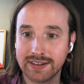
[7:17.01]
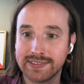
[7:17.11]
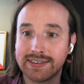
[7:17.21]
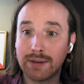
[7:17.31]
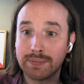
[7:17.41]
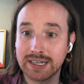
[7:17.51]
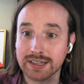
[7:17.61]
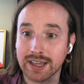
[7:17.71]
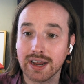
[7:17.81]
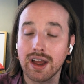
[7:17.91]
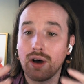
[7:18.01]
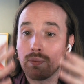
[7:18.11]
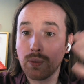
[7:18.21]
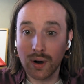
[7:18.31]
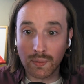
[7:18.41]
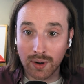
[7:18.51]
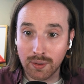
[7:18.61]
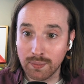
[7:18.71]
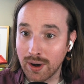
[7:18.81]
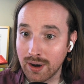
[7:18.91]
Instead, being like, whoa,
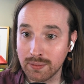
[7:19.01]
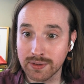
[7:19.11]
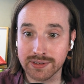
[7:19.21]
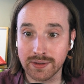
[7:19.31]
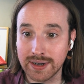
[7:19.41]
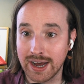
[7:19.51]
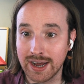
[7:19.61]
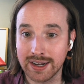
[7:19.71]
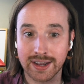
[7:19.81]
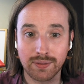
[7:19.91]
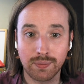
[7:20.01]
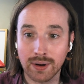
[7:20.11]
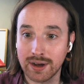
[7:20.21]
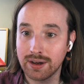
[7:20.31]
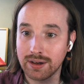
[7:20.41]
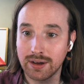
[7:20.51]
whoa, whoa, what's going on? Like, what?